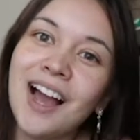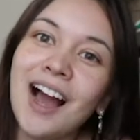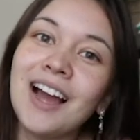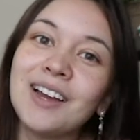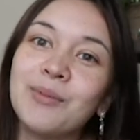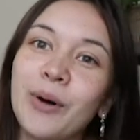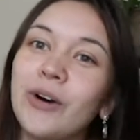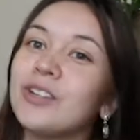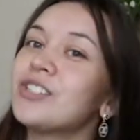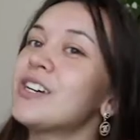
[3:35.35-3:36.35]
I
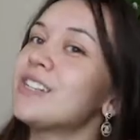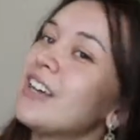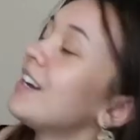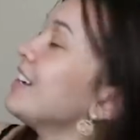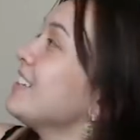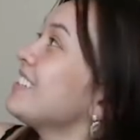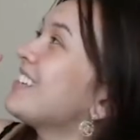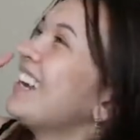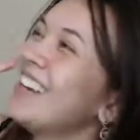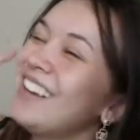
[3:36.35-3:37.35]
apologize, that
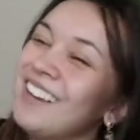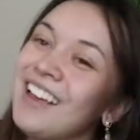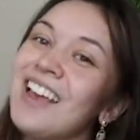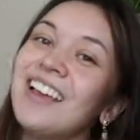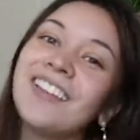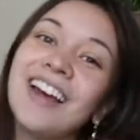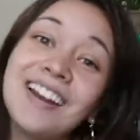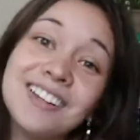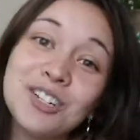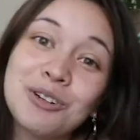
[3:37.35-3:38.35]
is
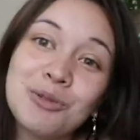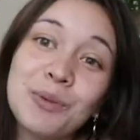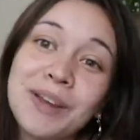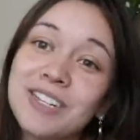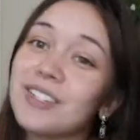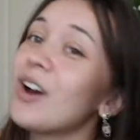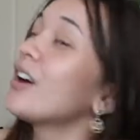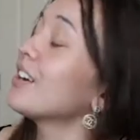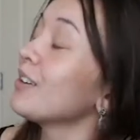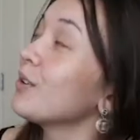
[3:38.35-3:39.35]
our roommate's
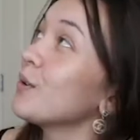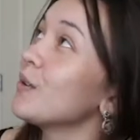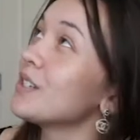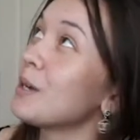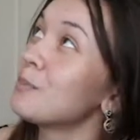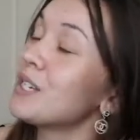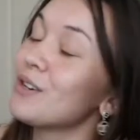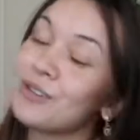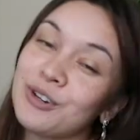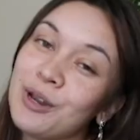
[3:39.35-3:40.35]
dog who is
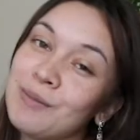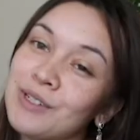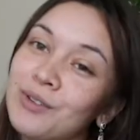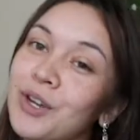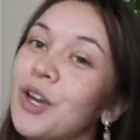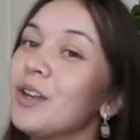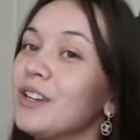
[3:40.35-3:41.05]
upstairs. Her name is Luna.